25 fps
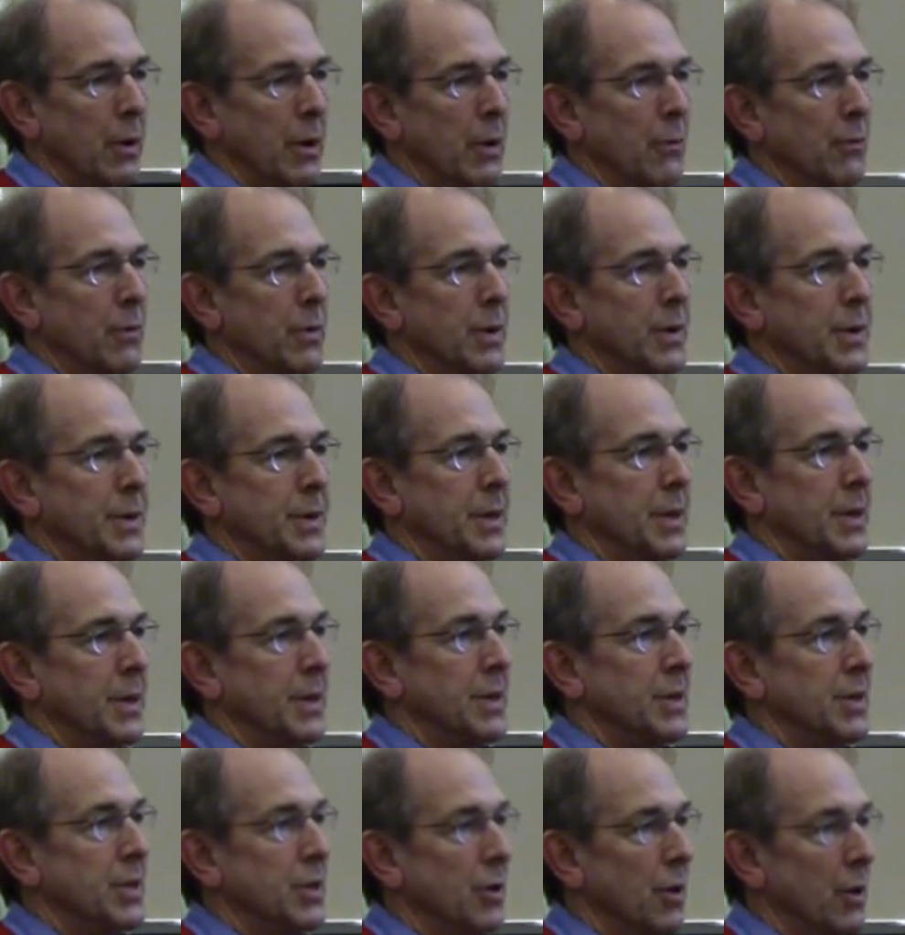It was a
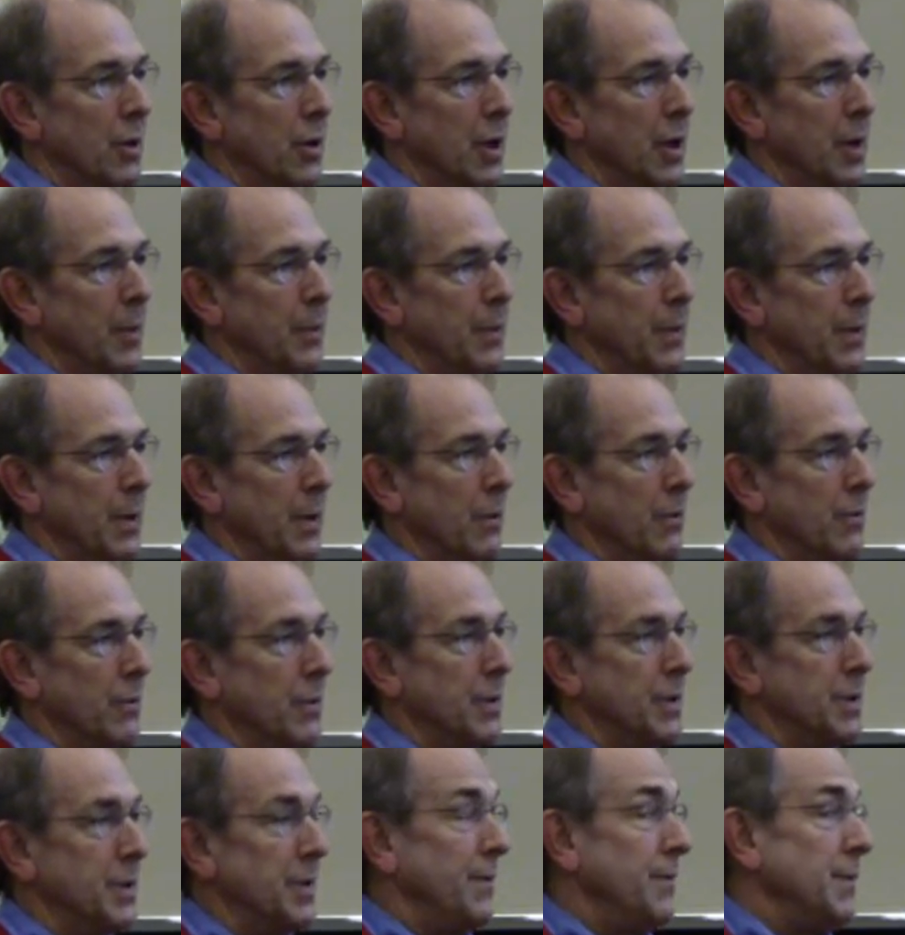startup. It
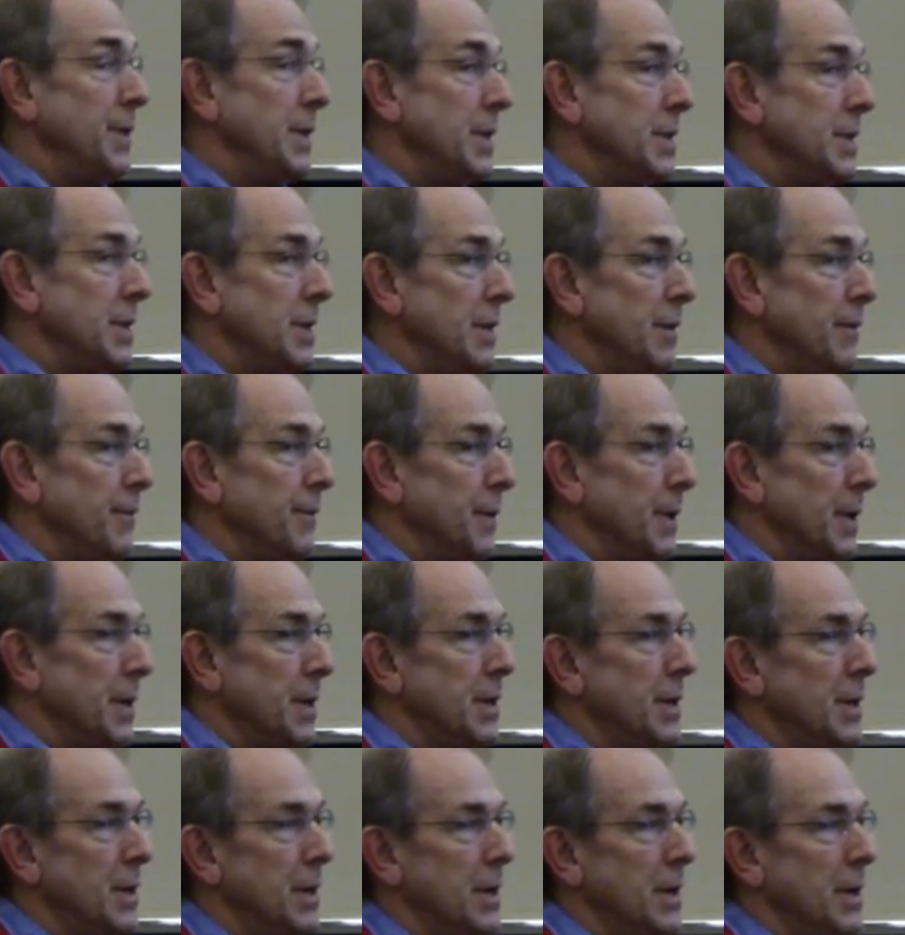was VC
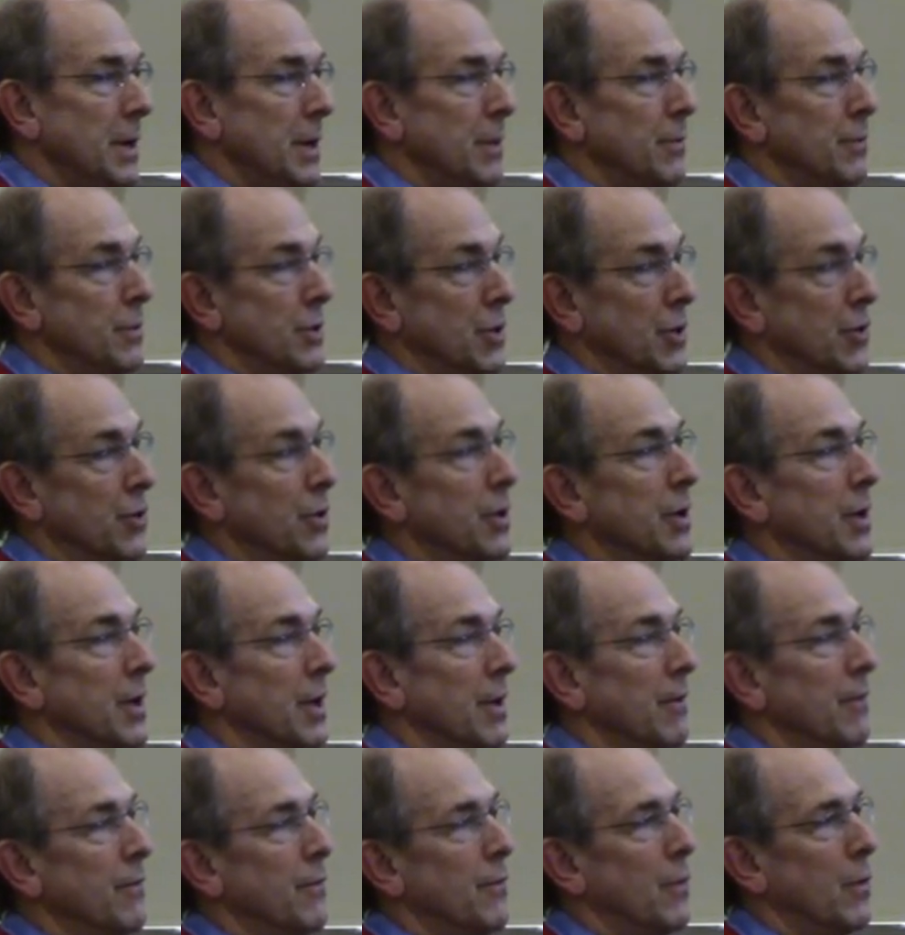funded. It was
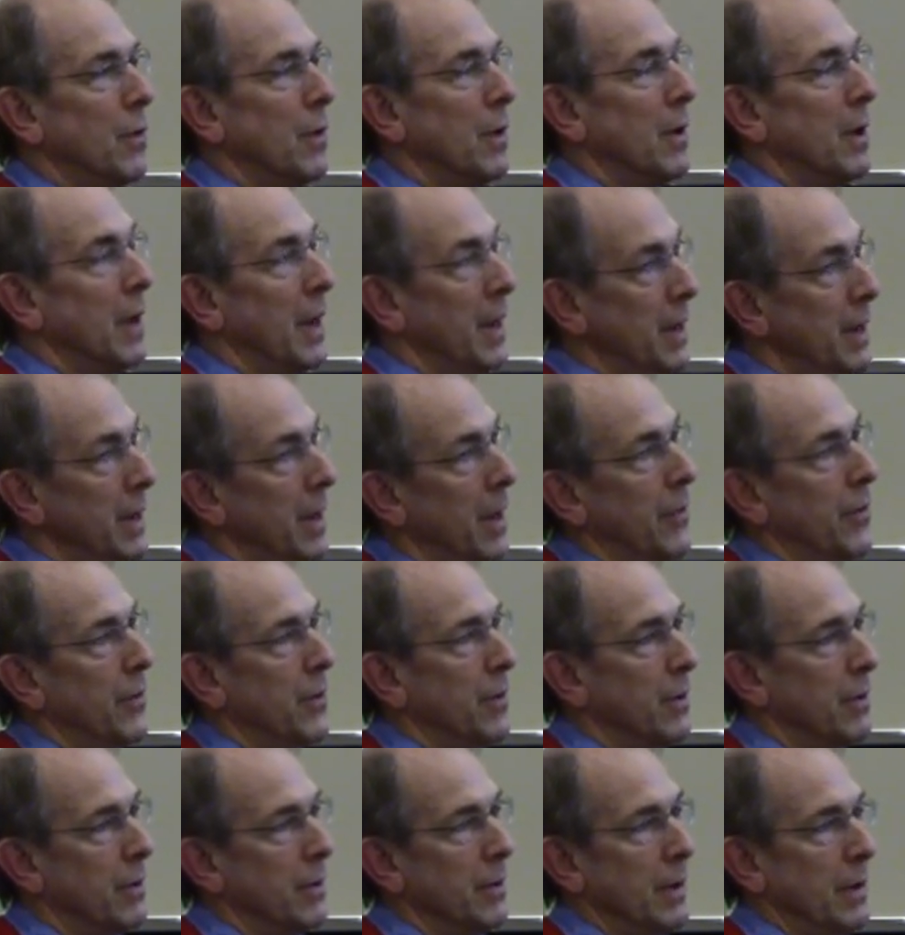looking for
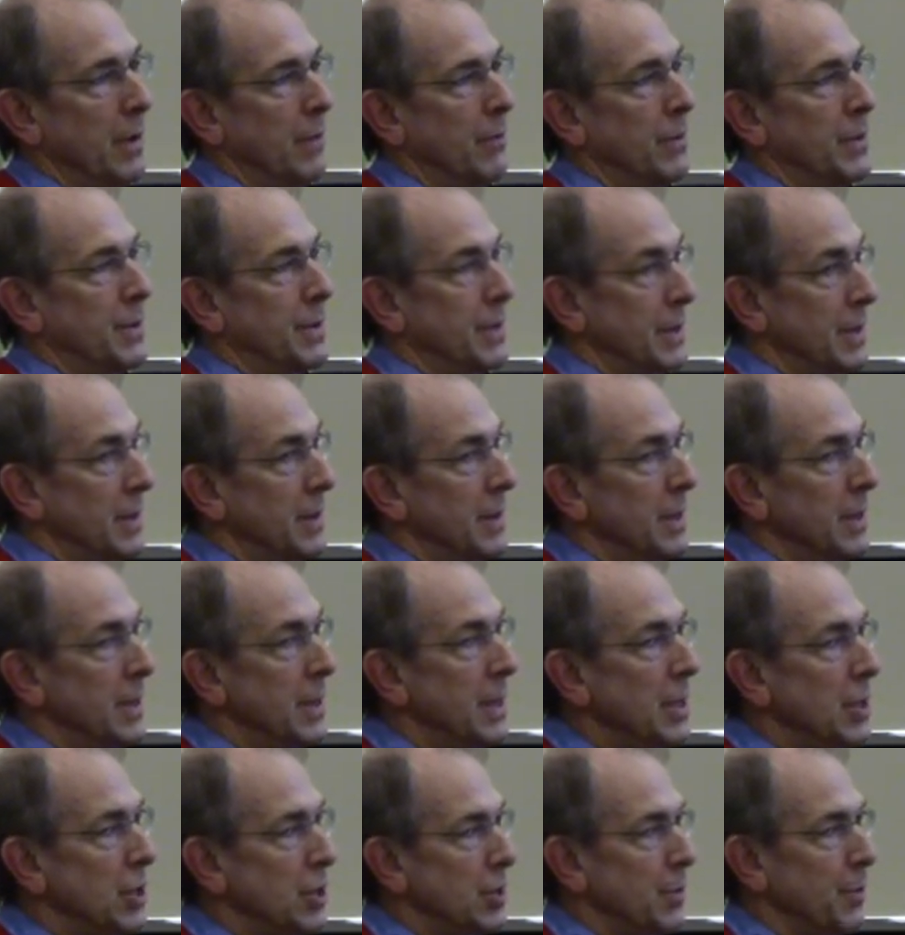it was
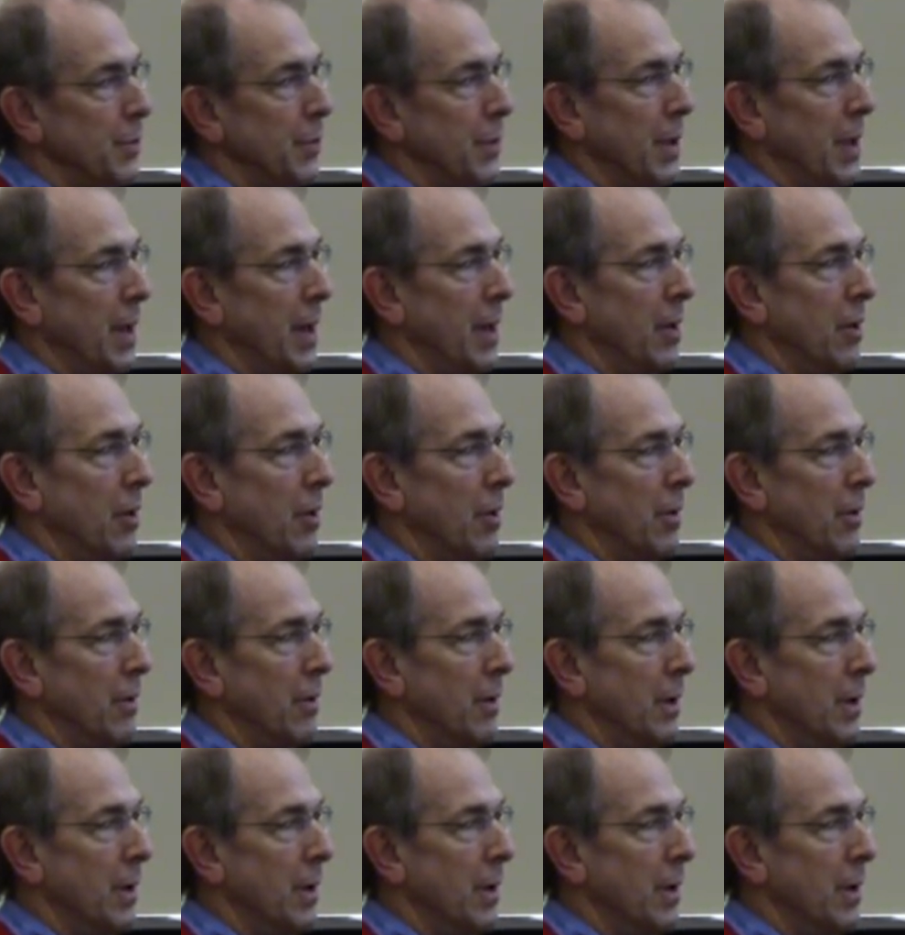niche player